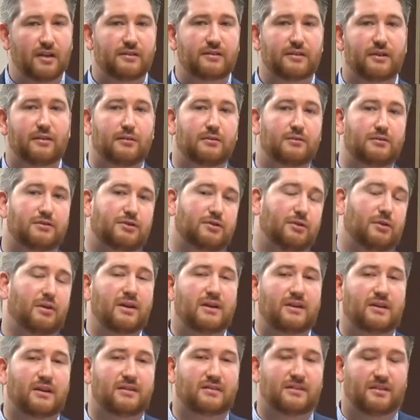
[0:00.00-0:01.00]
So
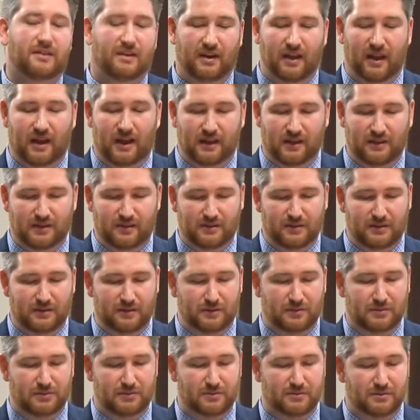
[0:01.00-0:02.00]
joining us today
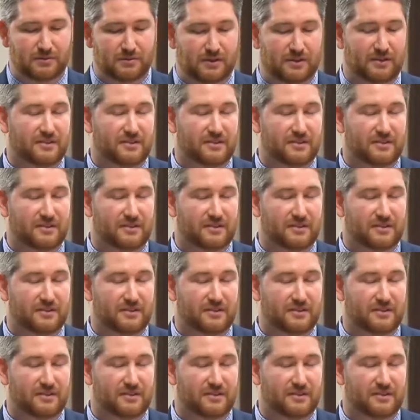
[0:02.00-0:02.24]
to